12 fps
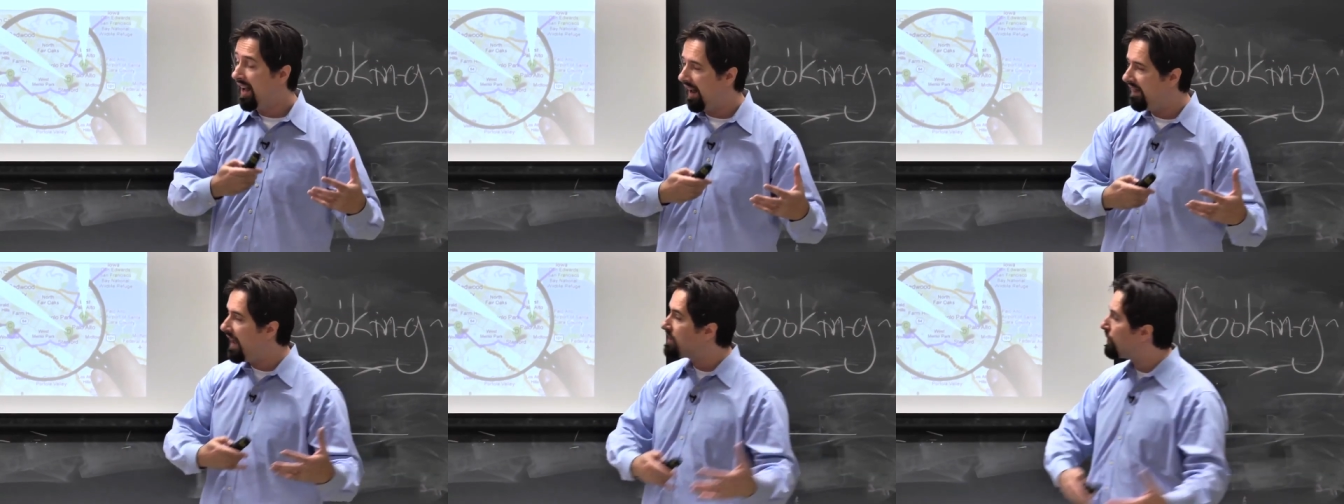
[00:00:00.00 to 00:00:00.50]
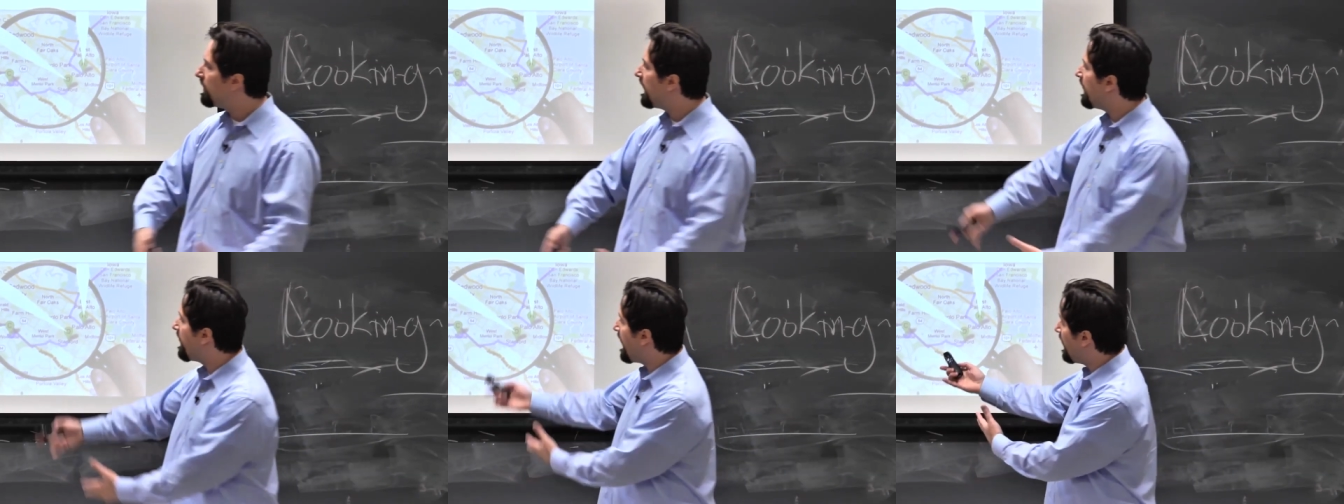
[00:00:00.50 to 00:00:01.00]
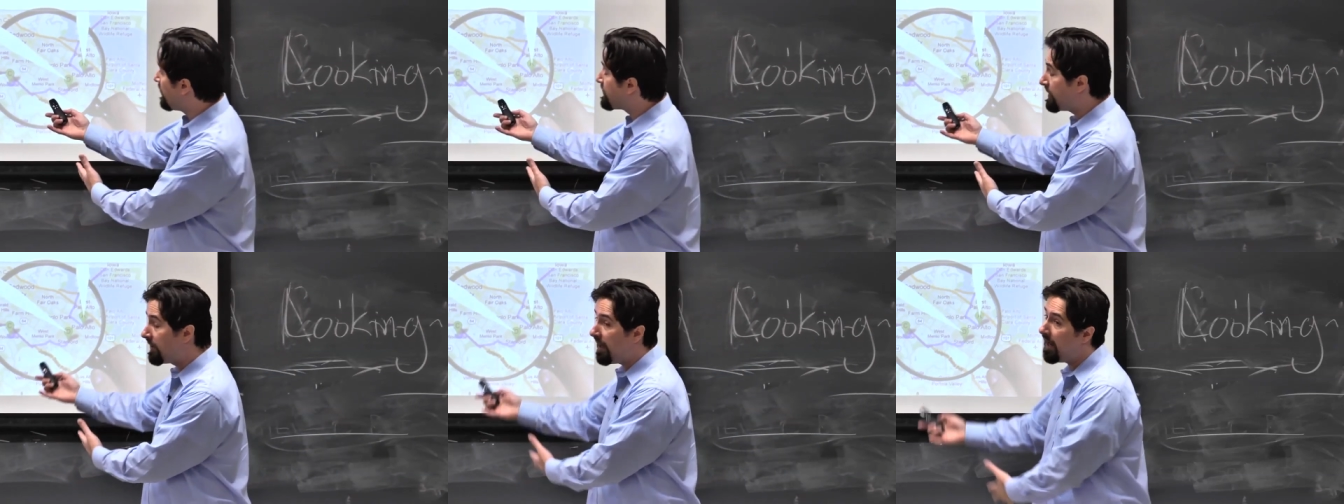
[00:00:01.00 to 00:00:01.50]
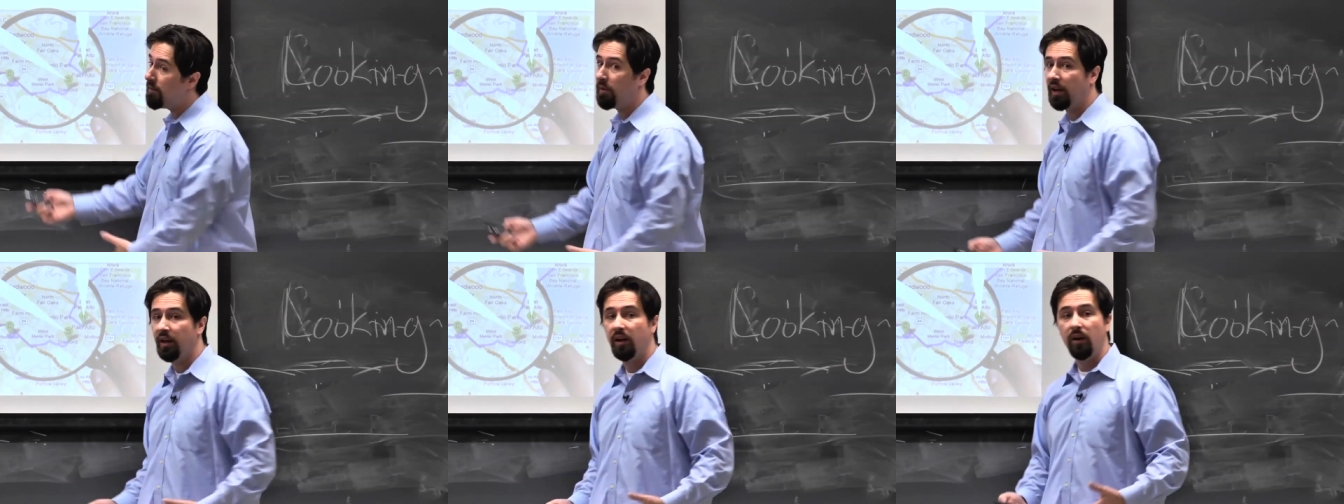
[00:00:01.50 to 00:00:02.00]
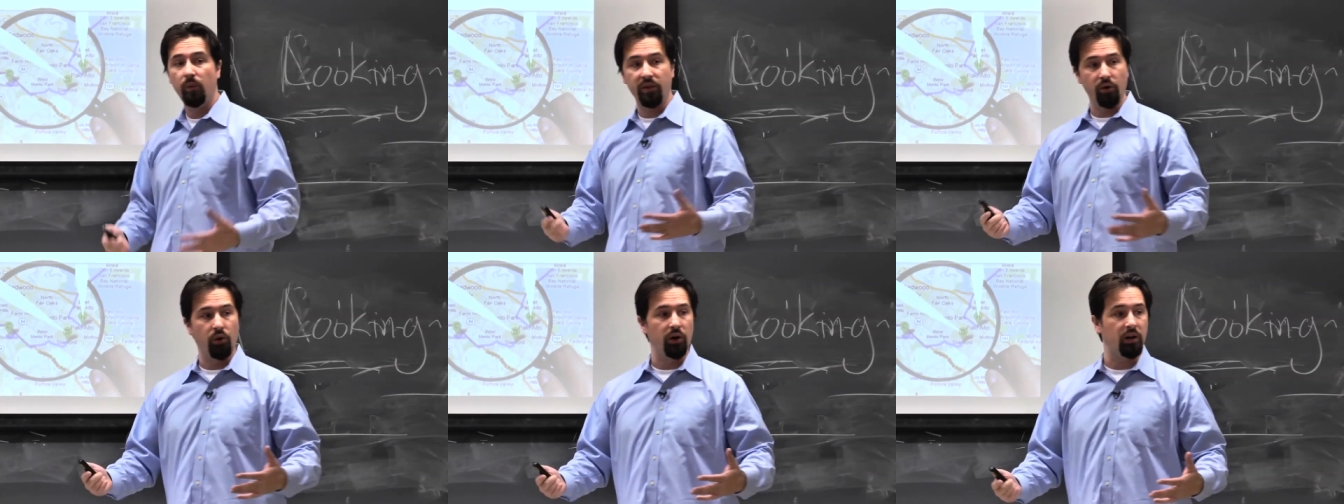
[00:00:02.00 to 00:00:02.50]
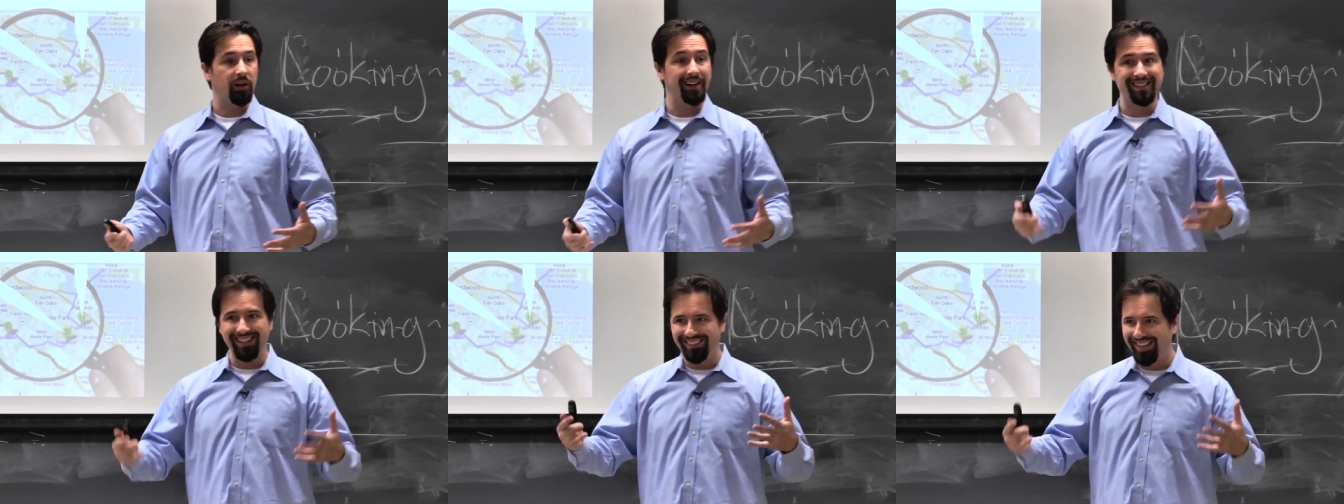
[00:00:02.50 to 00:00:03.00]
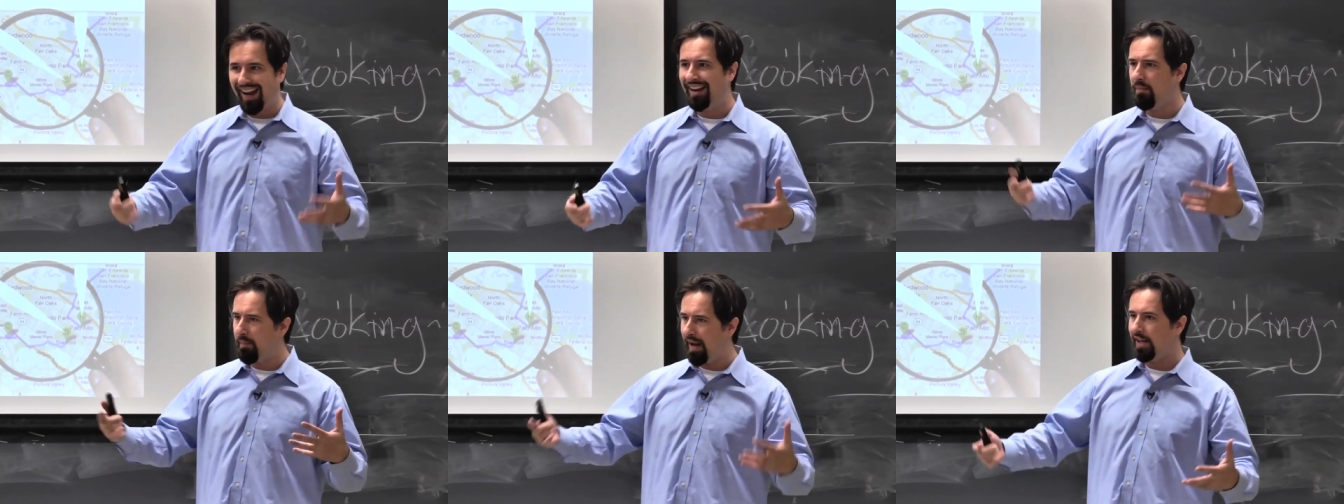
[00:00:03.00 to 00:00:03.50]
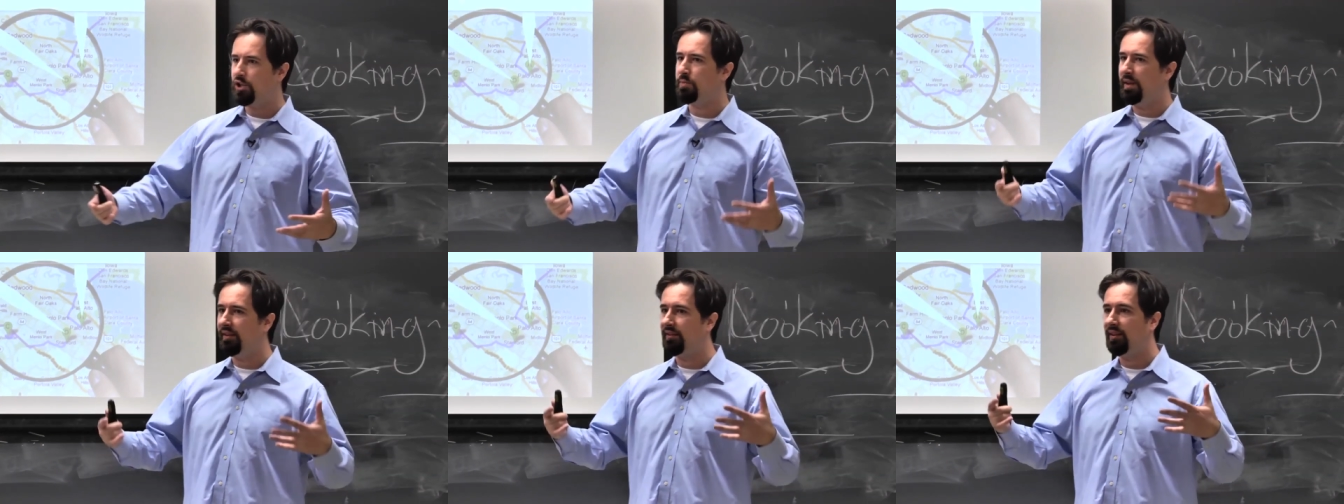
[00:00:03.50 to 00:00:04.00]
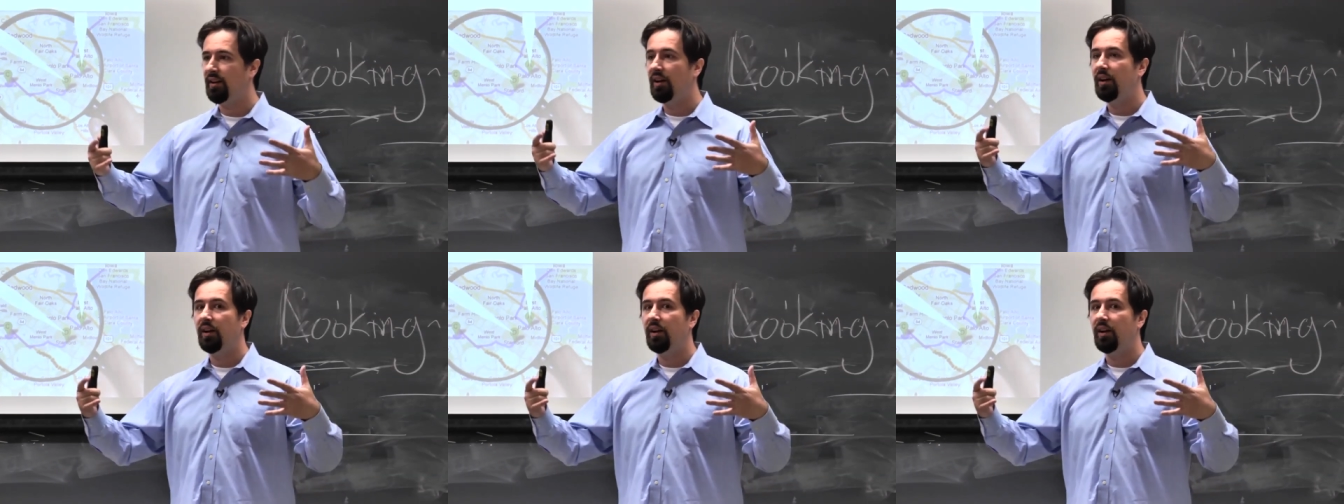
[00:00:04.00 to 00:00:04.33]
And that's where Larry Ellison came in with Oracle. It's a data management